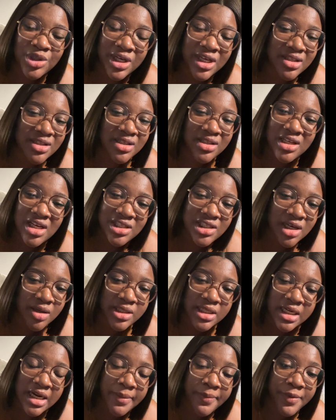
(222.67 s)
search out
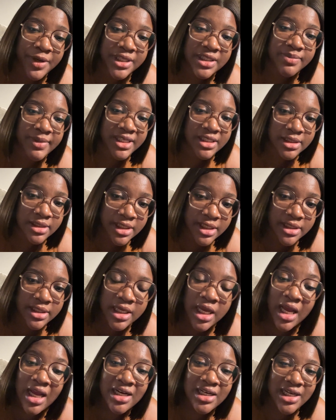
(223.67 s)
an appointment date.
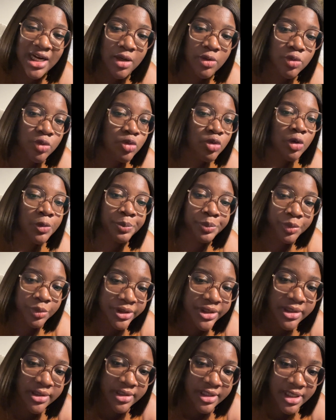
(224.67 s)
Now do not book
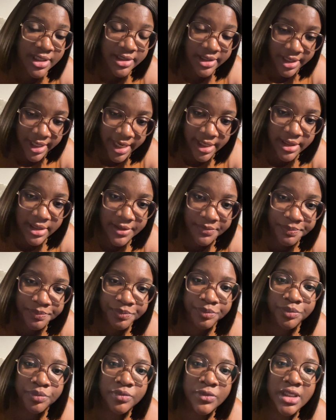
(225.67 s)
this date yet.
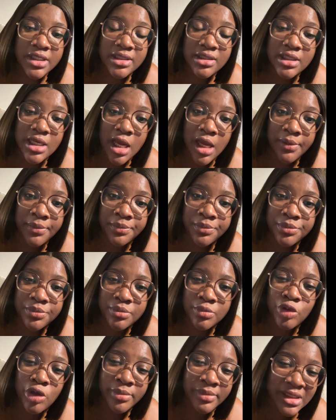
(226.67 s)

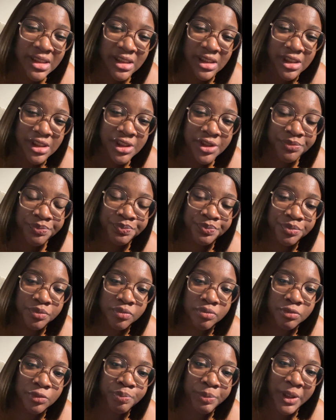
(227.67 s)
Normally
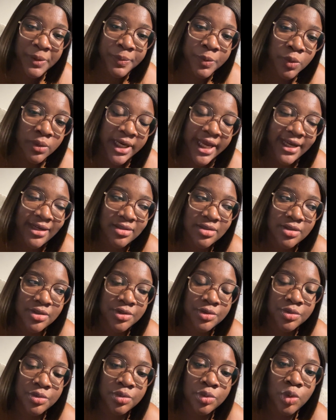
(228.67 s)
people like
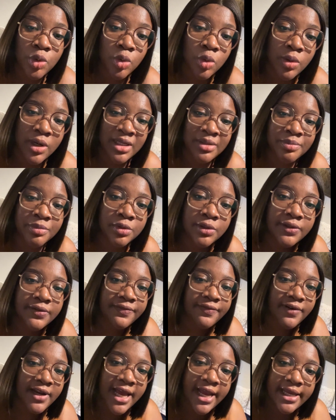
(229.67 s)
to go and book a
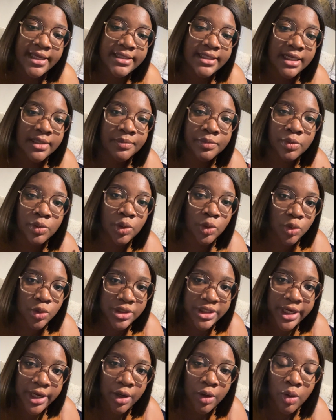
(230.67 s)
flight and book a
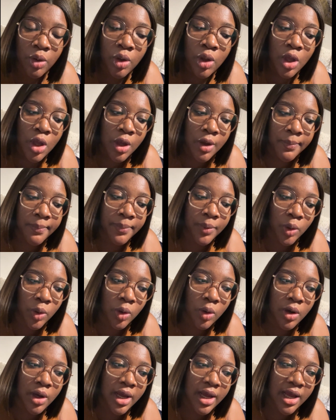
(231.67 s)
hotel, but
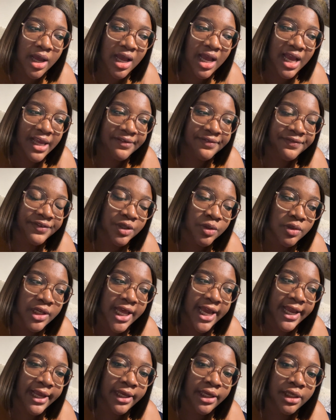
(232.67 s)
I feel
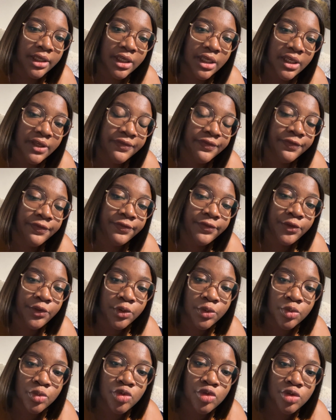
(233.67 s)
like if
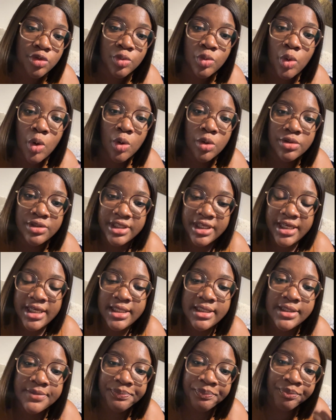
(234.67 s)
you do all
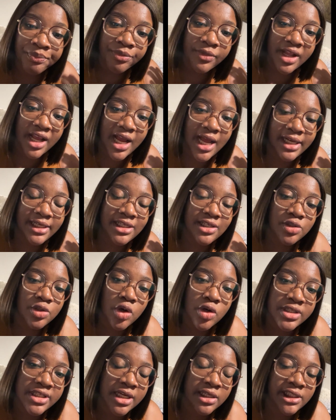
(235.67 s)
this and it
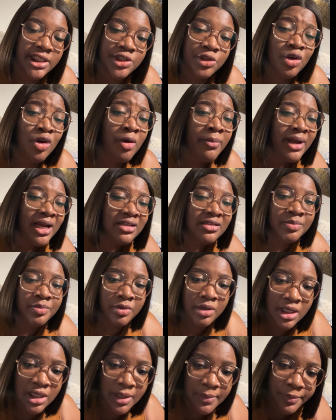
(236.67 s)
turns out that you come back to book
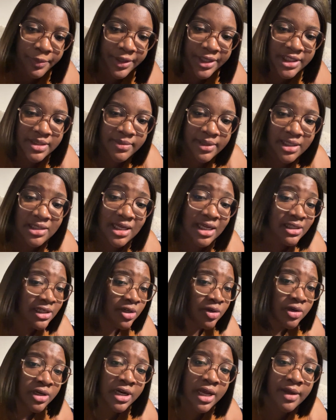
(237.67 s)
an appointment and they
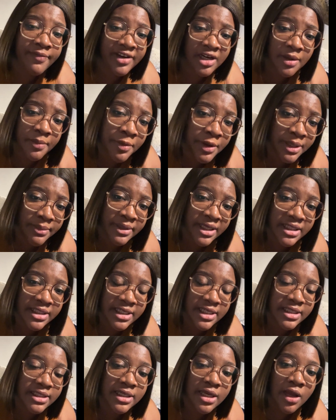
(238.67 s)
don't have an appointment
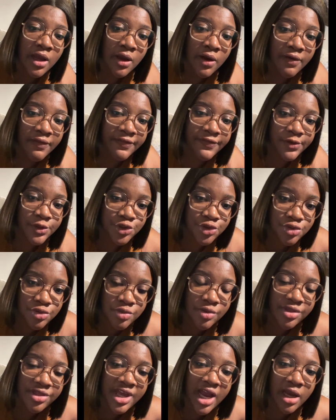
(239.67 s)
date for
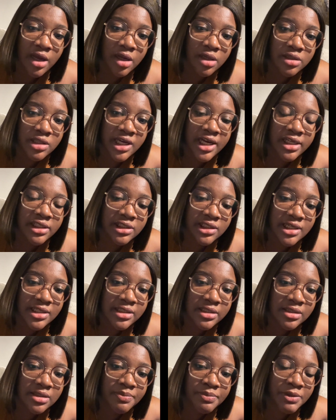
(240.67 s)
you
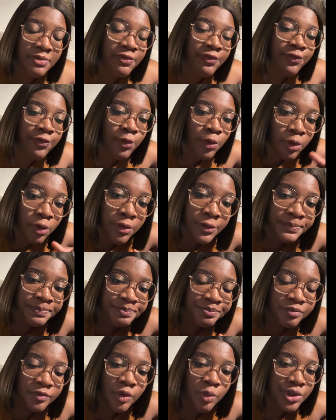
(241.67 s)
that's before
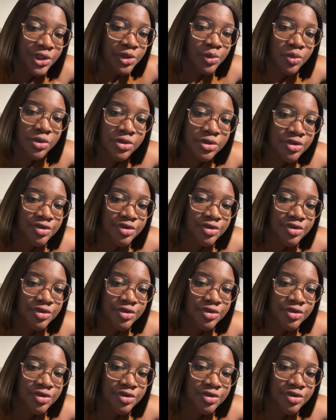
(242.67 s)
when you want to